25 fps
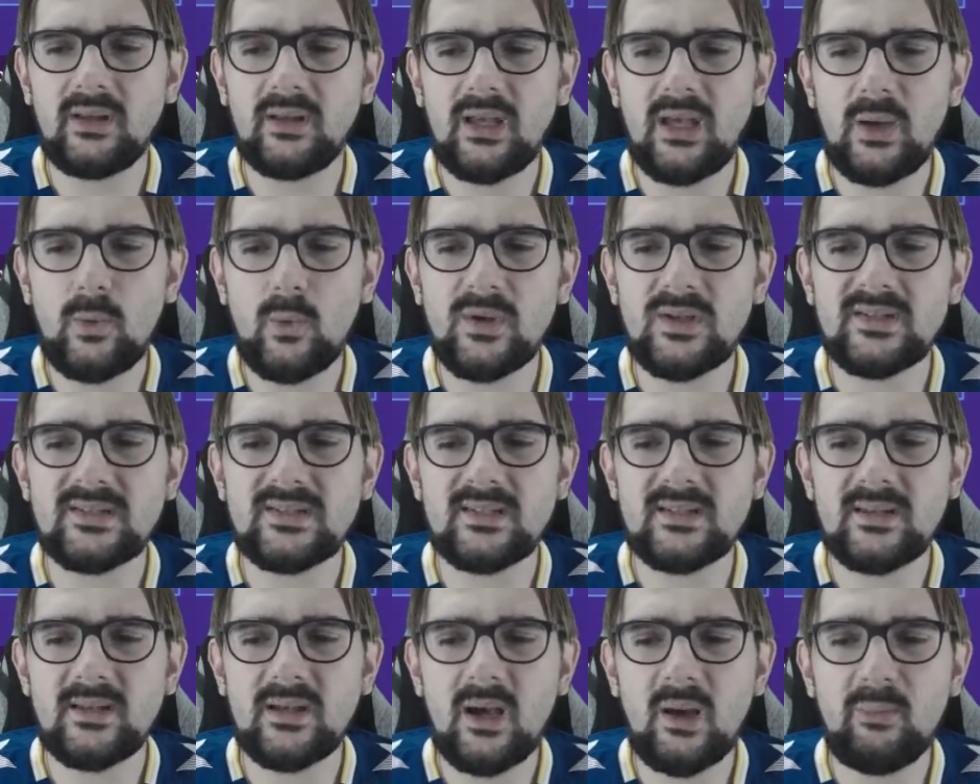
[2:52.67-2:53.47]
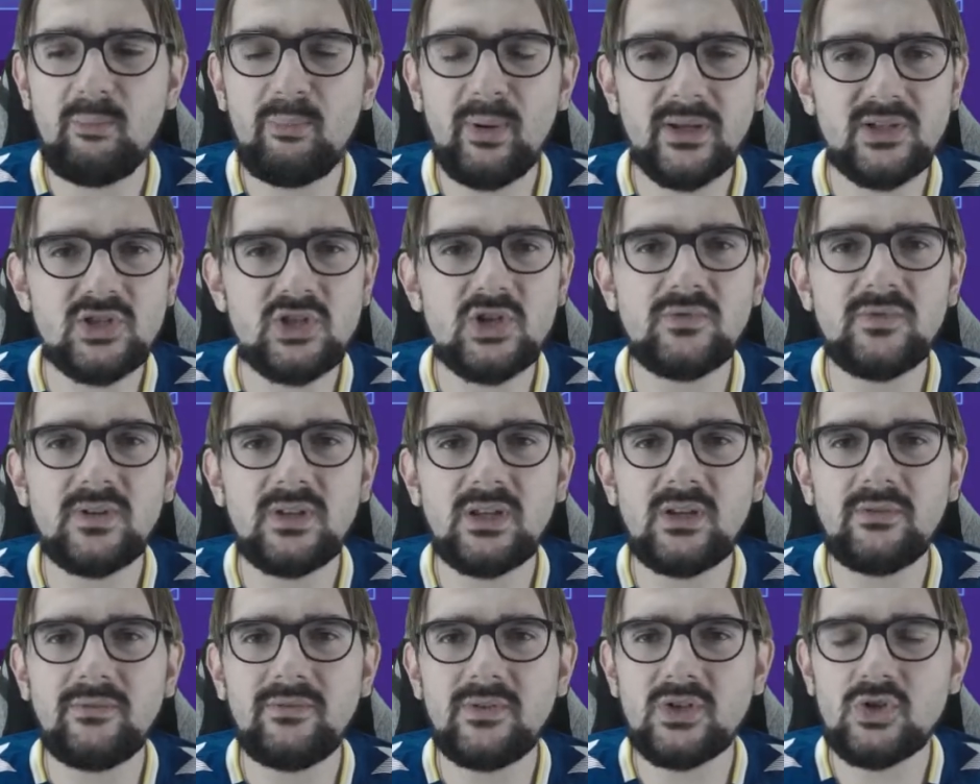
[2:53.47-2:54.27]
It was a bunch of
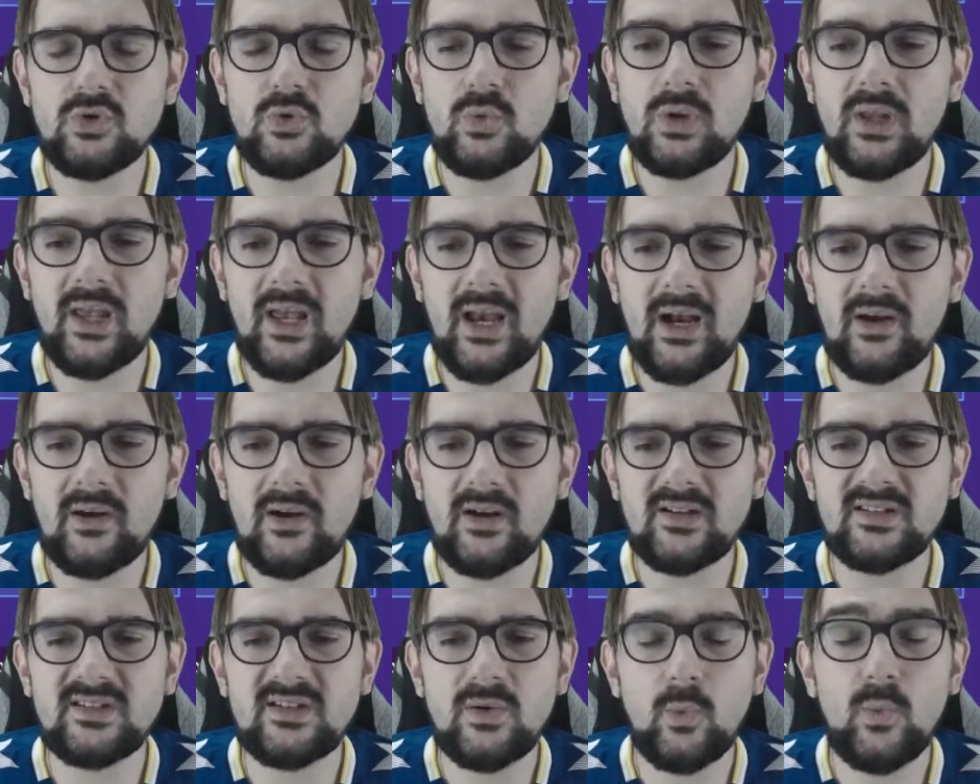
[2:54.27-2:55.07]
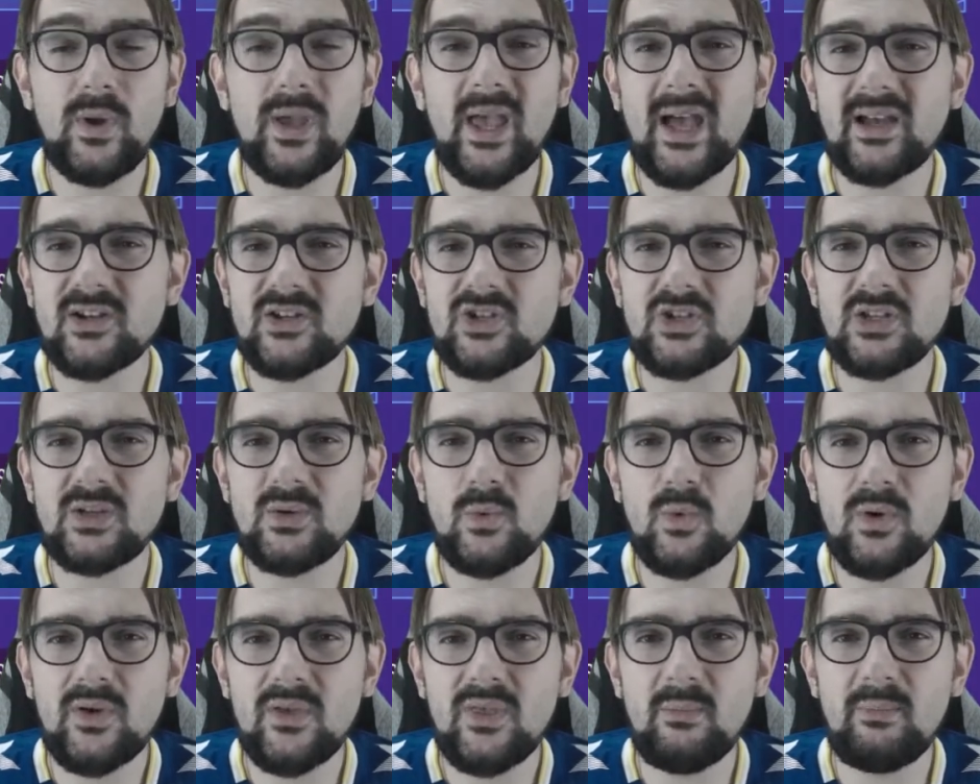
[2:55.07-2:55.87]
individual errors. We actually
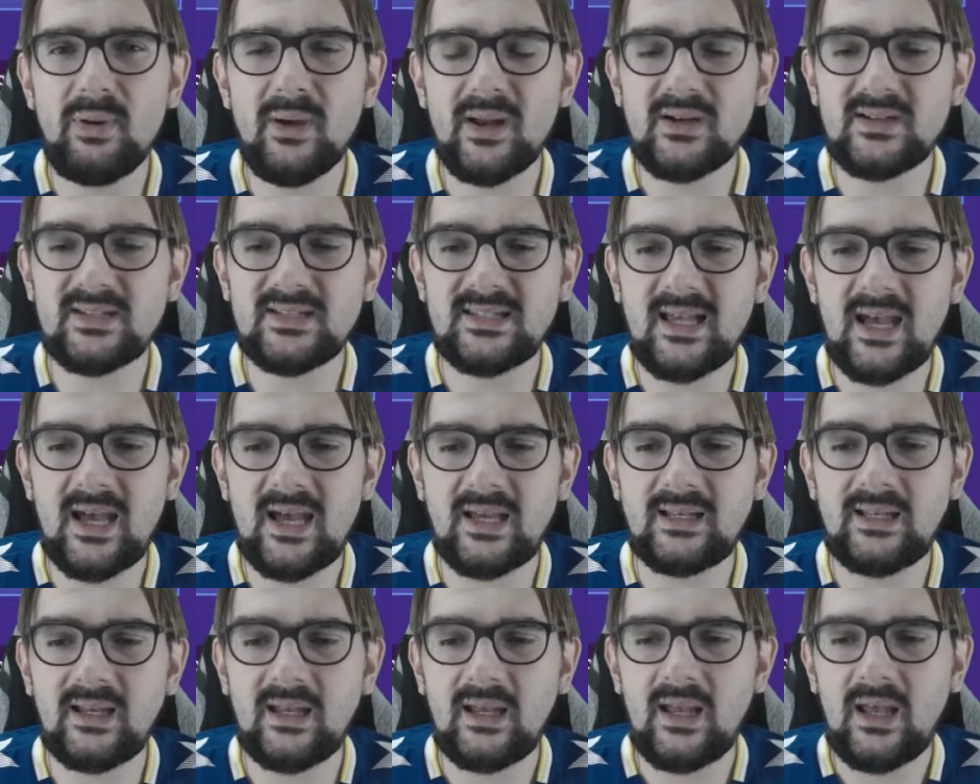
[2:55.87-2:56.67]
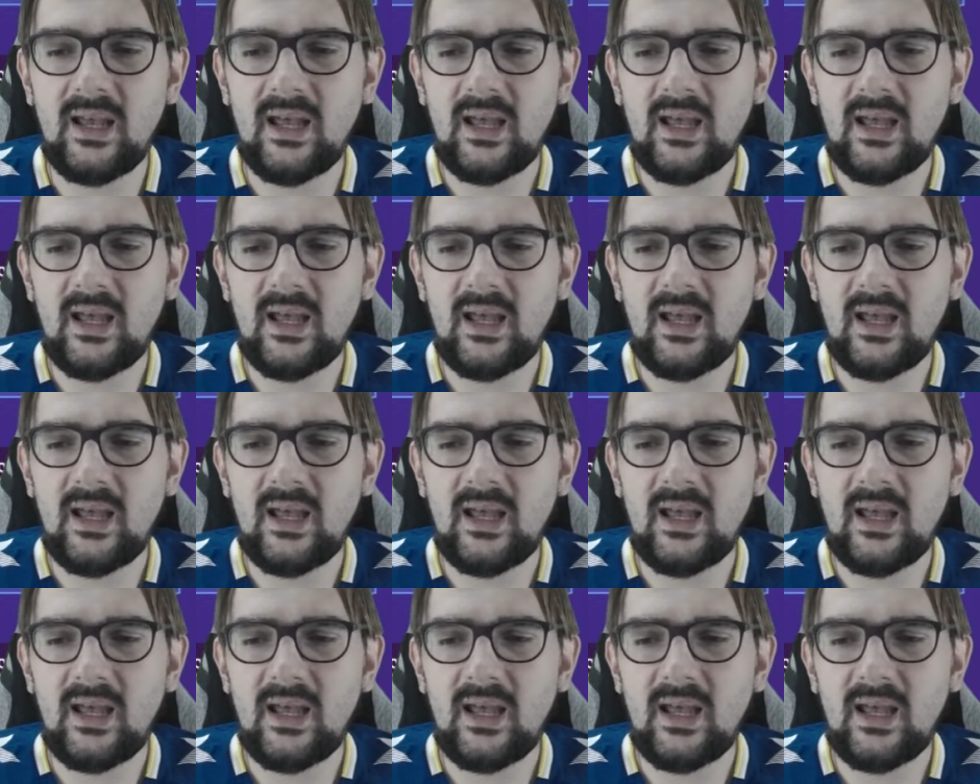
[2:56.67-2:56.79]
were the better side.